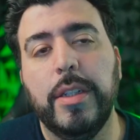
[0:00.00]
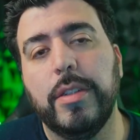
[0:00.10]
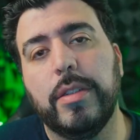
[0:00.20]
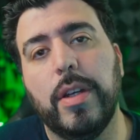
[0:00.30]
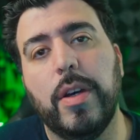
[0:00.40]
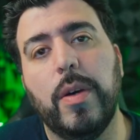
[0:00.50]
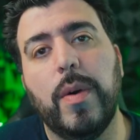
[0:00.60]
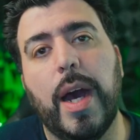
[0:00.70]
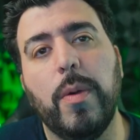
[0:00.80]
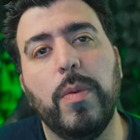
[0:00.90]

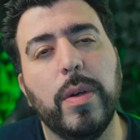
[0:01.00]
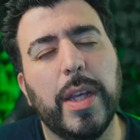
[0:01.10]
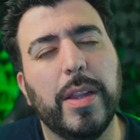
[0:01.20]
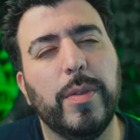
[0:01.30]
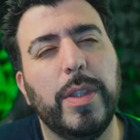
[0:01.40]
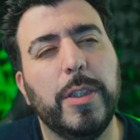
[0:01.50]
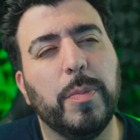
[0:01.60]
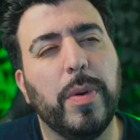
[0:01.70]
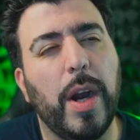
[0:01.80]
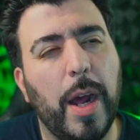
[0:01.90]
So I will get through these
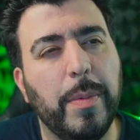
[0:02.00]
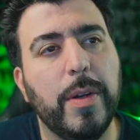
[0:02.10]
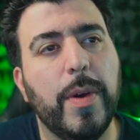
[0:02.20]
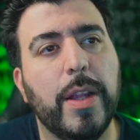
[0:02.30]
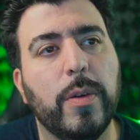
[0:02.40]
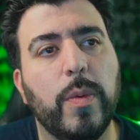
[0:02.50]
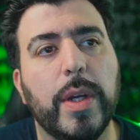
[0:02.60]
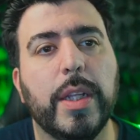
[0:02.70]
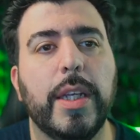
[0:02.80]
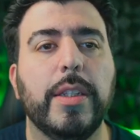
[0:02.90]
probably rather
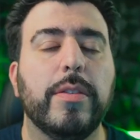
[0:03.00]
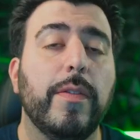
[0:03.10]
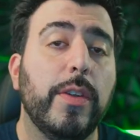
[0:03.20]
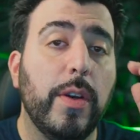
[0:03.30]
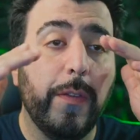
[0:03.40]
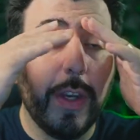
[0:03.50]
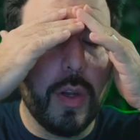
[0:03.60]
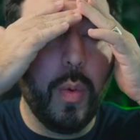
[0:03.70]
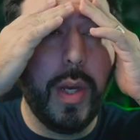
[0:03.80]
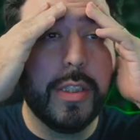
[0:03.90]
quickly. So if you do have any
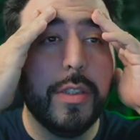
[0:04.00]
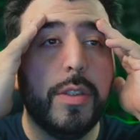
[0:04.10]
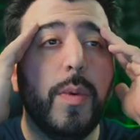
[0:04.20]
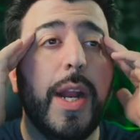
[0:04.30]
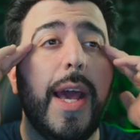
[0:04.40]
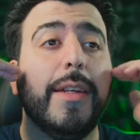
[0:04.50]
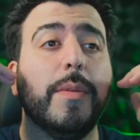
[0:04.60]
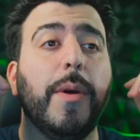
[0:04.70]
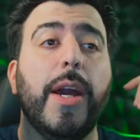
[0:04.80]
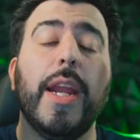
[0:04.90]
questions you want to ask
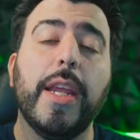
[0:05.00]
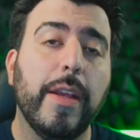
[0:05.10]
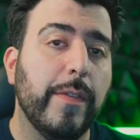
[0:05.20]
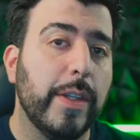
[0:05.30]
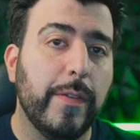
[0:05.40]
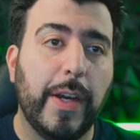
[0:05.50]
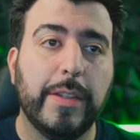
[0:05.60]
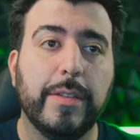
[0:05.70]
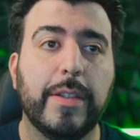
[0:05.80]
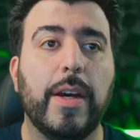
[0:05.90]
about any of the
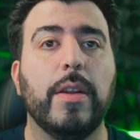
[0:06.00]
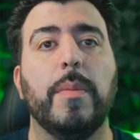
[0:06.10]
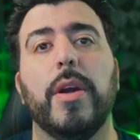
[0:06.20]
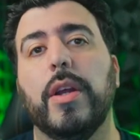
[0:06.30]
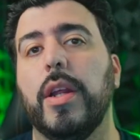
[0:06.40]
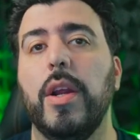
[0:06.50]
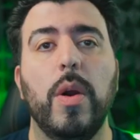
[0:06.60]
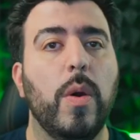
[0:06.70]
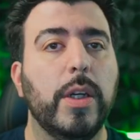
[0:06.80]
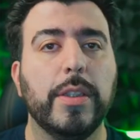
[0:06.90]
devices out in the market
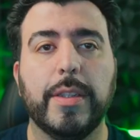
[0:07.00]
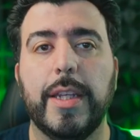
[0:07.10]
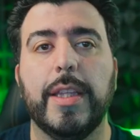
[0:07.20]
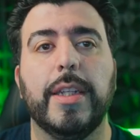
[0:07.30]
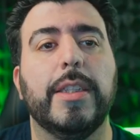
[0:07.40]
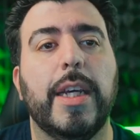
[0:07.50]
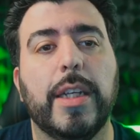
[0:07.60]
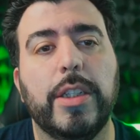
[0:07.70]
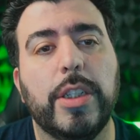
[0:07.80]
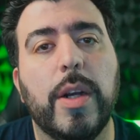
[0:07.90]
or just anything in tech
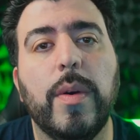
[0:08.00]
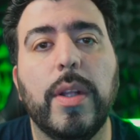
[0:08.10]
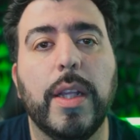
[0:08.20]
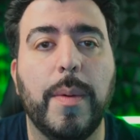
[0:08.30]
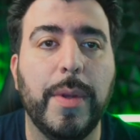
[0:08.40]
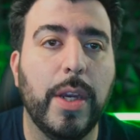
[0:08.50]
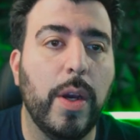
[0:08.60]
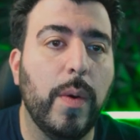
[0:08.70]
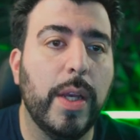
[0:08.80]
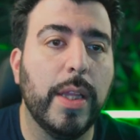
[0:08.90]
in general, let me
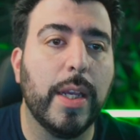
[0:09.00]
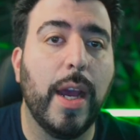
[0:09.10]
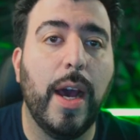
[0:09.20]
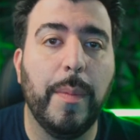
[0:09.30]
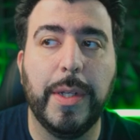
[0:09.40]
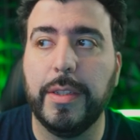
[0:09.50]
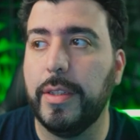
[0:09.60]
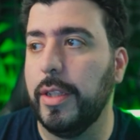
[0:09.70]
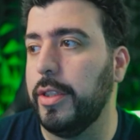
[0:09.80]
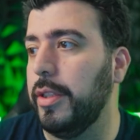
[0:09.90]
know in the comment
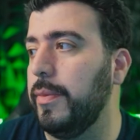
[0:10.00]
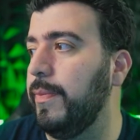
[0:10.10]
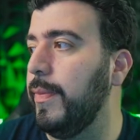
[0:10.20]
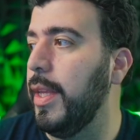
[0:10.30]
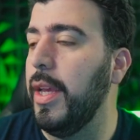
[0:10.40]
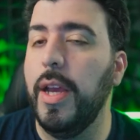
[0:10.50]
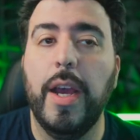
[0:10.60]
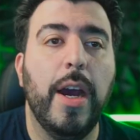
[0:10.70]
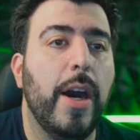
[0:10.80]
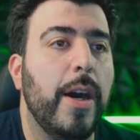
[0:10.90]
section.
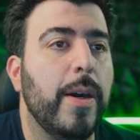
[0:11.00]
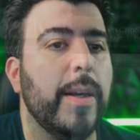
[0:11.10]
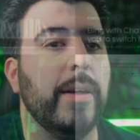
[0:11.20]
All right.